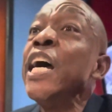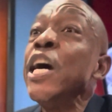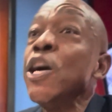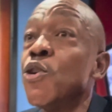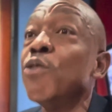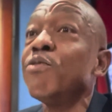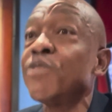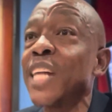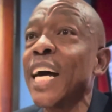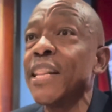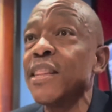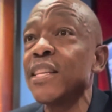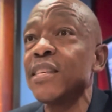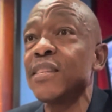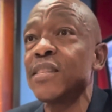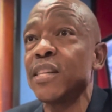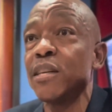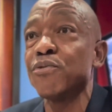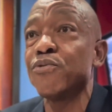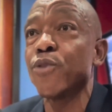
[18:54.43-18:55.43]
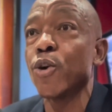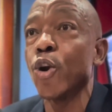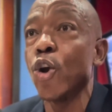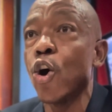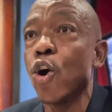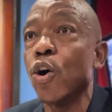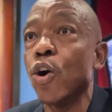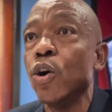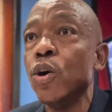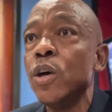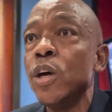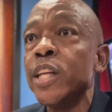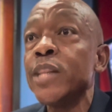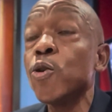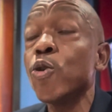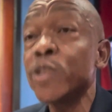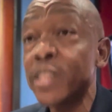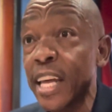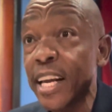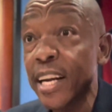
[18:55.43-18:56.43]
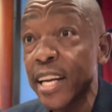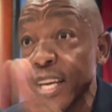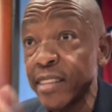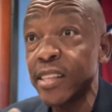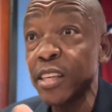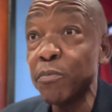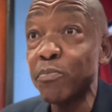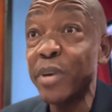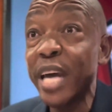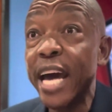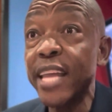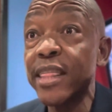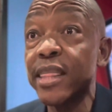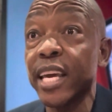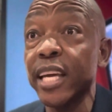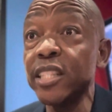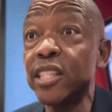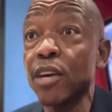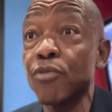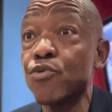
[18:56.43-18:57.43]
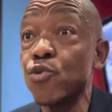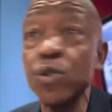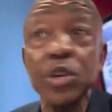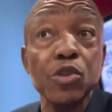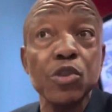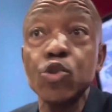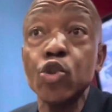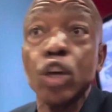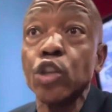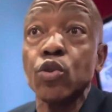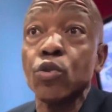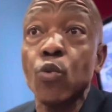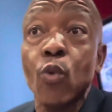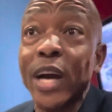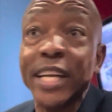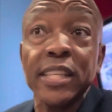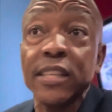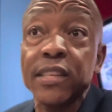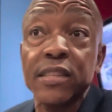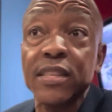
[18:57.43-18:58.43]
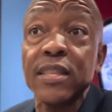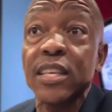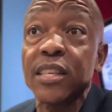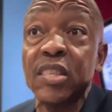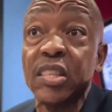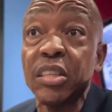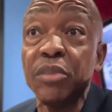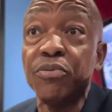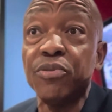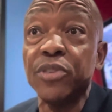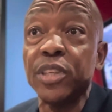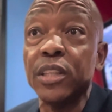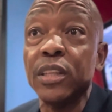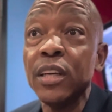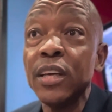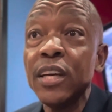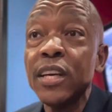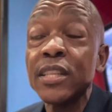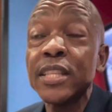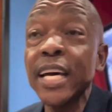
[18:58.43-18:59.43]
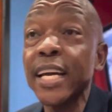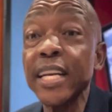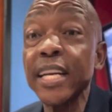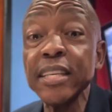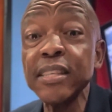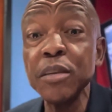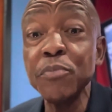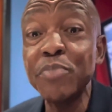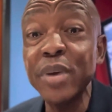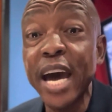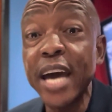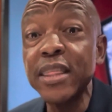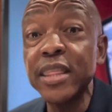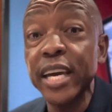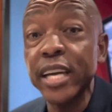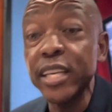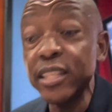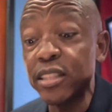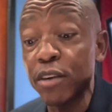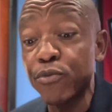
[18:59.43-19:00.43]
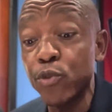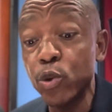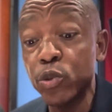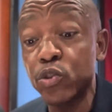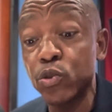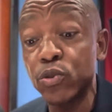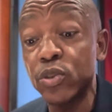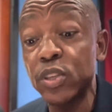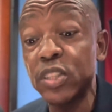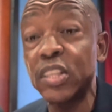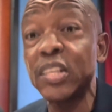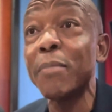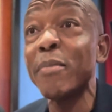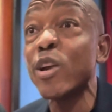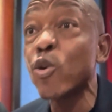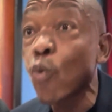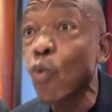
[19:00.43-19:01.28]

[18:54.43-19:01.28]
you've done this thing for long. The reason behind the interview is not what is in the CV. The reason behind the interview is to determine